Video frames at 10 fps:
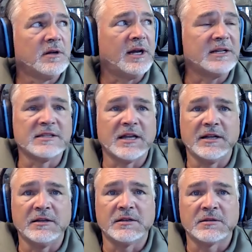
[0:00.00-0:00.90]

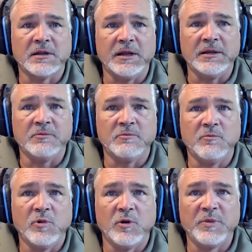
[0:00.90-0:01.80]
designed and
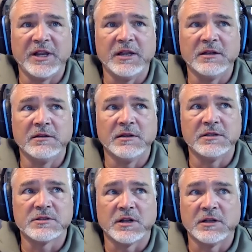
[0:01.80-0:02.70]
will begin
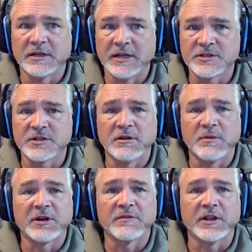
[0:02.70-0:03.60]
installing next year a
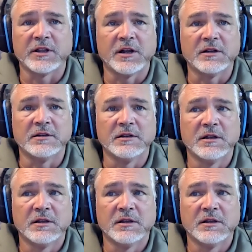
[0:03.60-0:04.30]
butterfly garden,